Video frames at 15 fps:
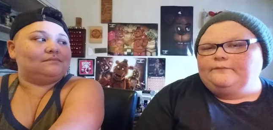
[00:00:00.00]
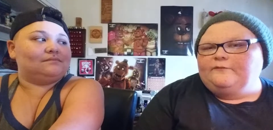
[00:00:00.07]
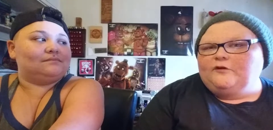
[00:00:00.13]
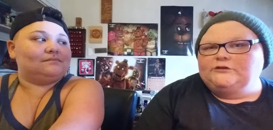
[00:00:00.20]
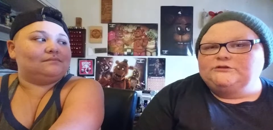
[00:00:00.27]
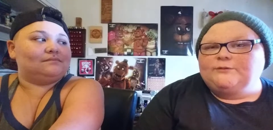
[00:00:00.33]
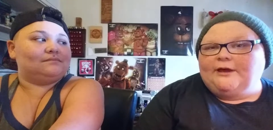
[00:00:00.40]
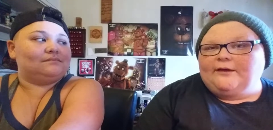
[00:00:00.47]

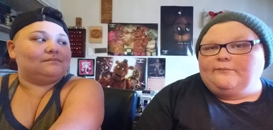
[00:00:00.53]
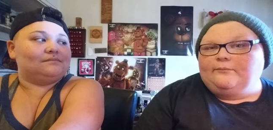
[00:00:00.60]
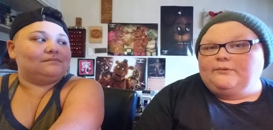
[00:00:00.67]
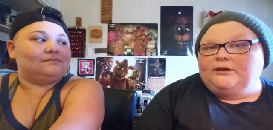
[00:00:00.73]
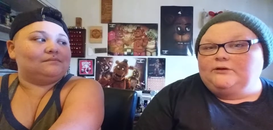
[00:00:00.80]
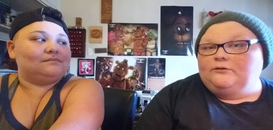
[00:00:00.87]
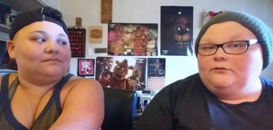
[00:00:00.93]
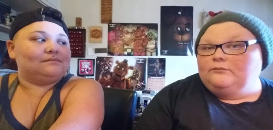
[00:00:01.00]
Speaker 1: Volkswagen
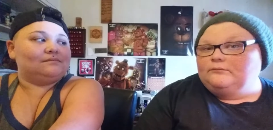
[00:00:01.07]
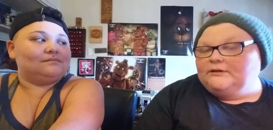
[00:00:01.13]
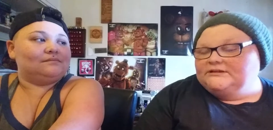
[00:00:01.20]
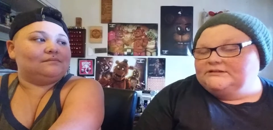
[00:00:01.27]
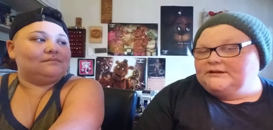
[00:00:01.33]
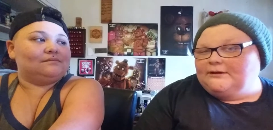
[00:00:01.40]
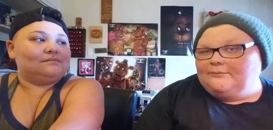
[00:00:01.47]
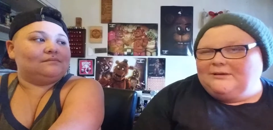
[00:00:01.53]
Beetle.
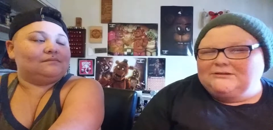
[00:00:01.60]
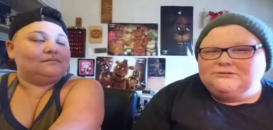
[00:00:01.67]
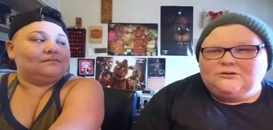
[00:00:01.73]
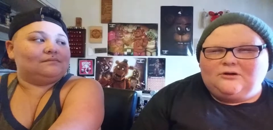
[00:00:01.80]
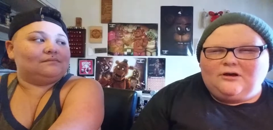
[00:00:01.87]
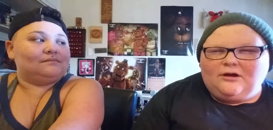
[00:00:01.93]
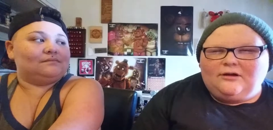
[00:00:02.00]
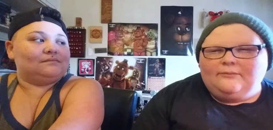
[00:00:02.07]
It's not a muscle
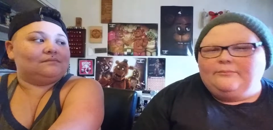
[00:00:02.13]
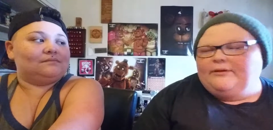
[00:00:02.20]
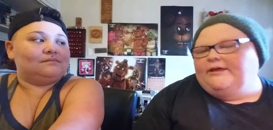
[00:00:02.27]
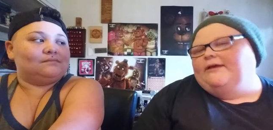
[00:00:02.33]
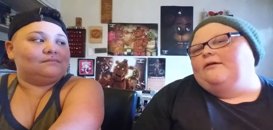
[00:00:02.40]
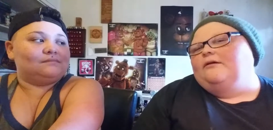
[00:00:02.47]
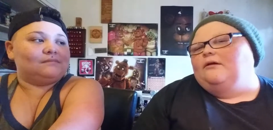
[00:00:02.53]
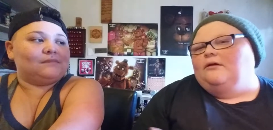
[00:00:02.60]
car, but
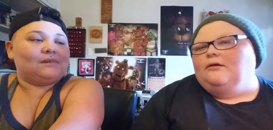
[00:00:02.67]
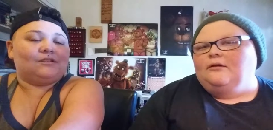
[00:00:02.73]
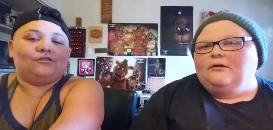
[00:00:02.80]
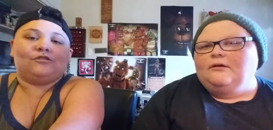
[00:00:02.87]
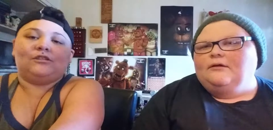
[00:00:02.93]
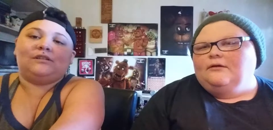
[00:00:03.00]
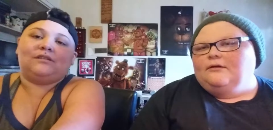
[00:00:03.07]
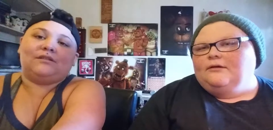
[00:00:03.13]

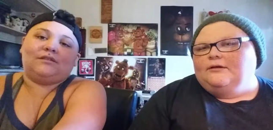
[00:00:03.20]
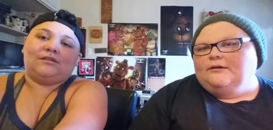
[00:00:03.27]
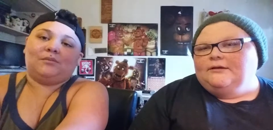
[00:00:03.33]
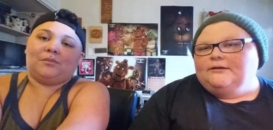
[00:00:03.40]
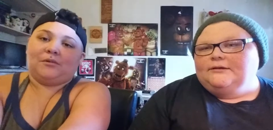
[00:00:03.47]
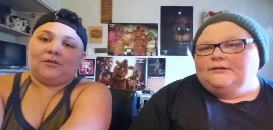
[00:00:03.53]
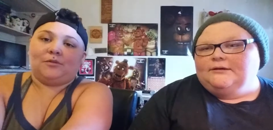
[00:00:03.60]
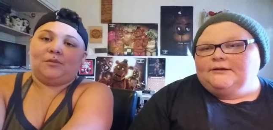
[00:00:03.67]
she's
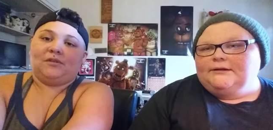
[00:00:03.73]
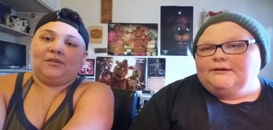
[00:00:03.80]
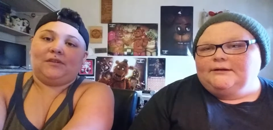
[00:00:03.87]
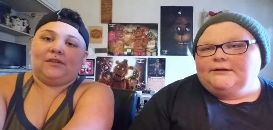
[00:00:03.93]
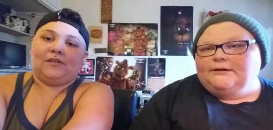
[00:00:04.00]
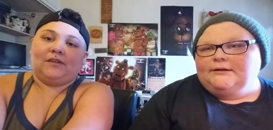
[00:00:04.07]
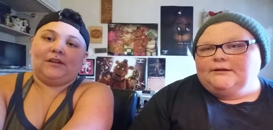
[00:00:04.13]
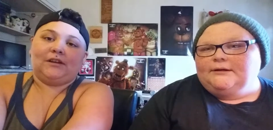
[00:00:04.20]
super
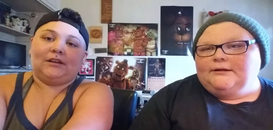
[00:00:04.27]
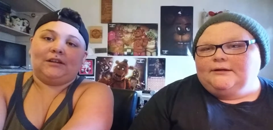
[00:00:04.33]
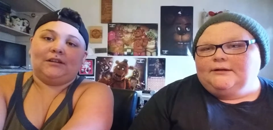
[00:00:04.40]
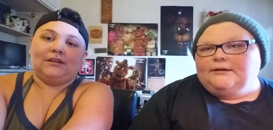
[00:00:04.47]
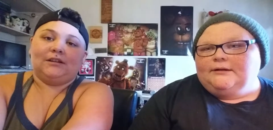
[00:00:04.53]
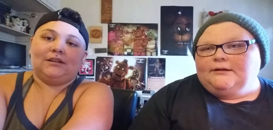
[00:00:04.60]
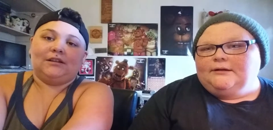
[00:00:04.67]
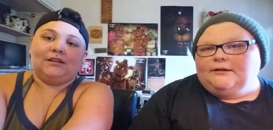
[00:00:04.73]
specific.
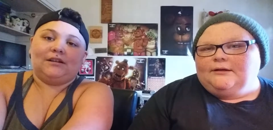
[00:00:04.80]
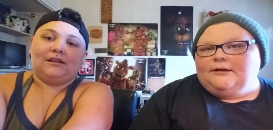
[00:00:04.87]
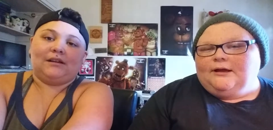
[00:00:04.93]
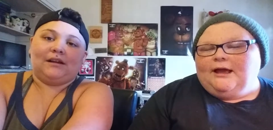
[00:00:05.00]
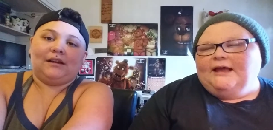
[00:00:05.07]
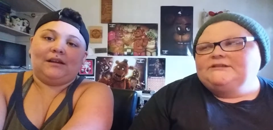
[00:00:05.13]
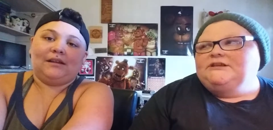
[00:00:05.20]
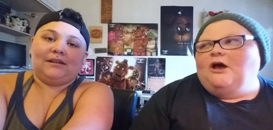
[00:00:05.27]

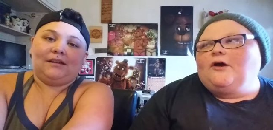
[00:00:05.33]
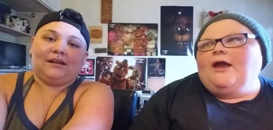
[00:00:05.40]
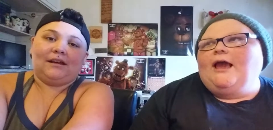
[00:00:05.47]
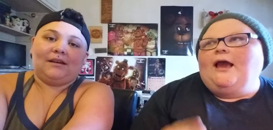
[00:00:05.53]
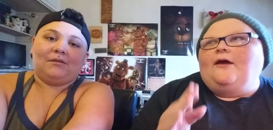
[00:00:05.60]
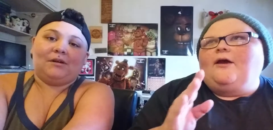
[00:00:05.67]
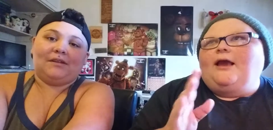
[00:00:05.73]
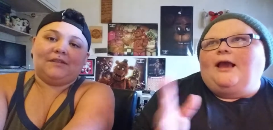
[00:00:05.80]
Speaker 2: I
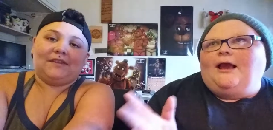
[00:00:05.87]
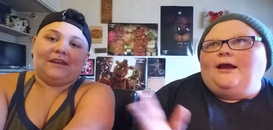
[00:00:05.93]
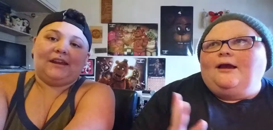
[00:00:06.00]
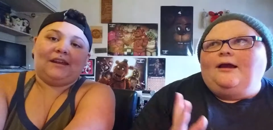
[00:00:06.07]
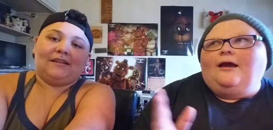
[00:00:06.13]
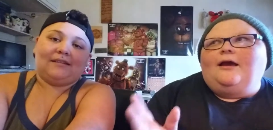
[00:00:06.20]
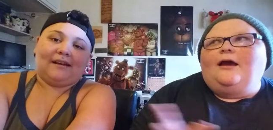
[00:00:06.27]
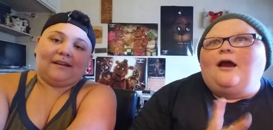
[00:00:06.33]
want the
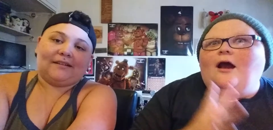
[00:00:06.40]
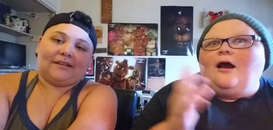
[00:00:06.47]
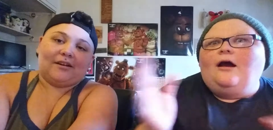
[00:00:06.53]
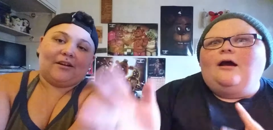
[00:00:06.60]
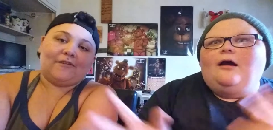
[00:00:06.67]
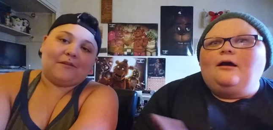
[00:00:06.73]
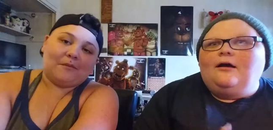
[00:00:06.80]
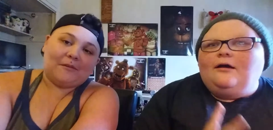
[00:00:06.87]
exact
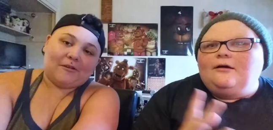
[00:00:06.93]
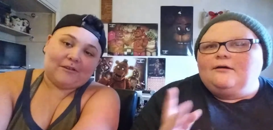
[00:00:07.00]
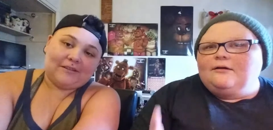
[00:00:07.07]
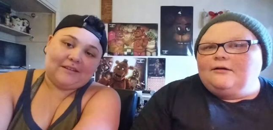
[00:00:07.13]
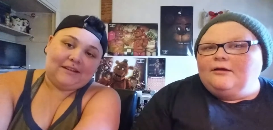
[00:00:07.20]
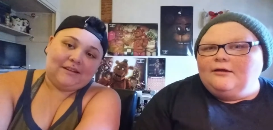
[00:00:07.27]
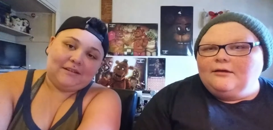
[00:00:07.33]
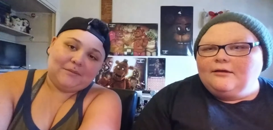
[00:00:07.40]
car from
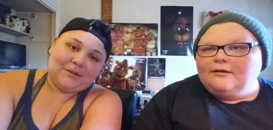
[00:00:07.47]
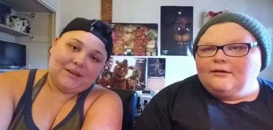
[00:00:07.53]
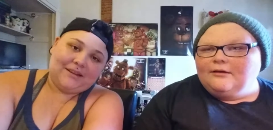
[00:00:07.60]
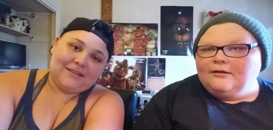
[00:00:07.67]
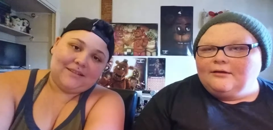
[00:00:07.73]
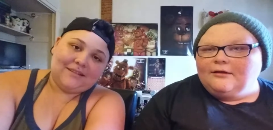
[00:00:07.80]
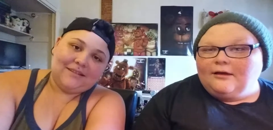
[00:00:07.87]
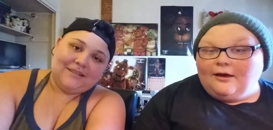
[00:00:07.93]
Christine,
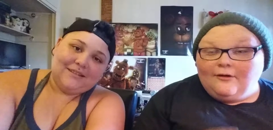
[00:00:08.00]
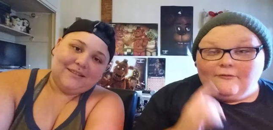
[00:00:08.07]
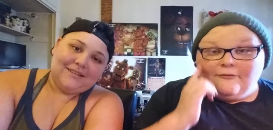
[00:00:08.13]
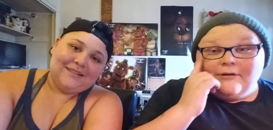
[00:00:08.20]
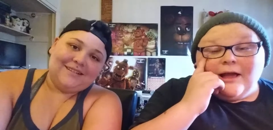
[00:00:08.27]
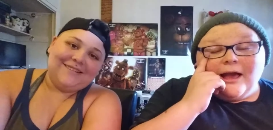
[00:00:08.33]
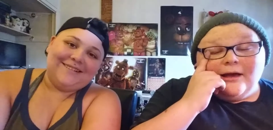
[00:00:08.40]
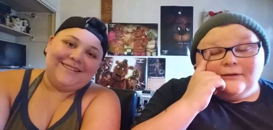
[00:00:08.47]
please.
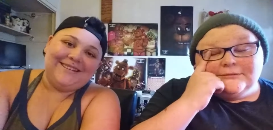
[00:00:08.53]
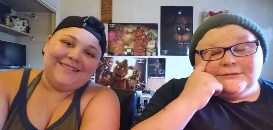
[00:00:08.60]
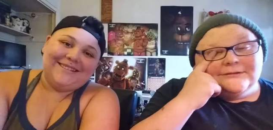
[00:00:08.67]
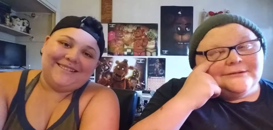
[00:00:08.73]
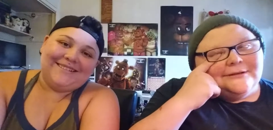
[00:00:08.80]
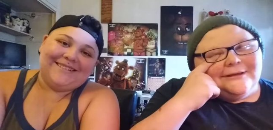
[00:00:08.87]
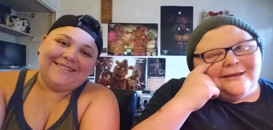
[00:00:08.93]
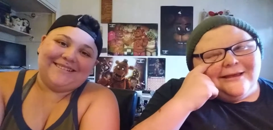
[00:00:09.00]

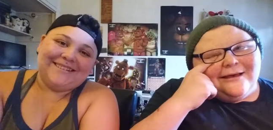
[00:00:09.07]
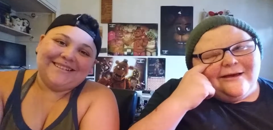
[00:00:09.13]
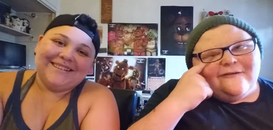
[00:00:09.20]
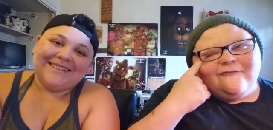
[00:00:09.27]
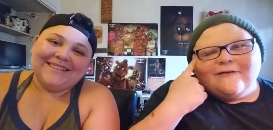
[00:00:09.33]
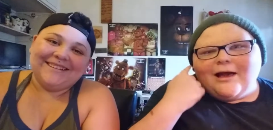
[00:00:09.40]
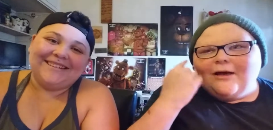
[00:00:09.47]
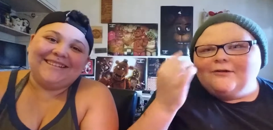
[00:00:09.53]

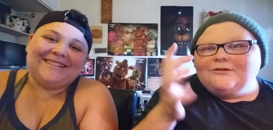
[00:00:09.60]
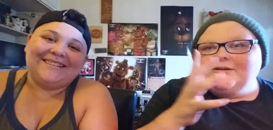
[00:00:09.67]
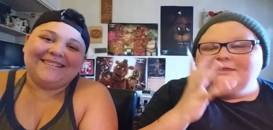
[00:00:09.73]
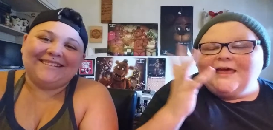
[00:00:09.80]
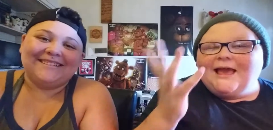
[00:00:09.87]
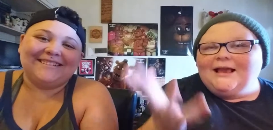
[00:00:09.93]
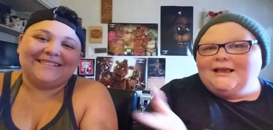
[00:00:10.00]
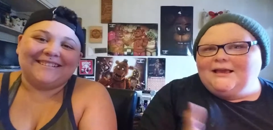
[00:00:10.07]
Speaker 1: Around
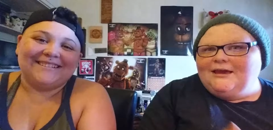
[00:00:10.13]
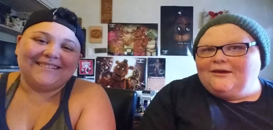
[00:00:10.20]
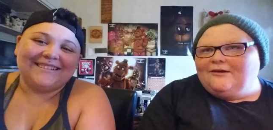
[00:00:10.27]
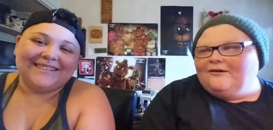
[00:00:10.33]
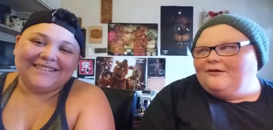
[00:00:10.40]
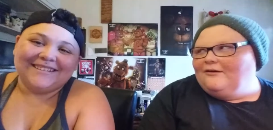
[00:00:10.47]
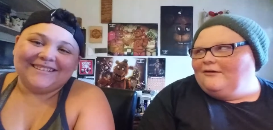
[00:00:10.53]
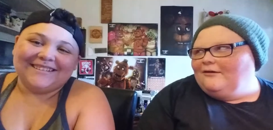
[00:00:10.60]
that
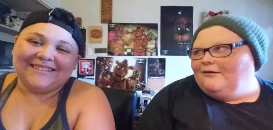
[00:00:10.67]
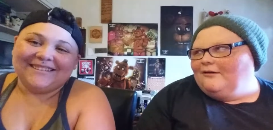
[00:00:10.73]
year.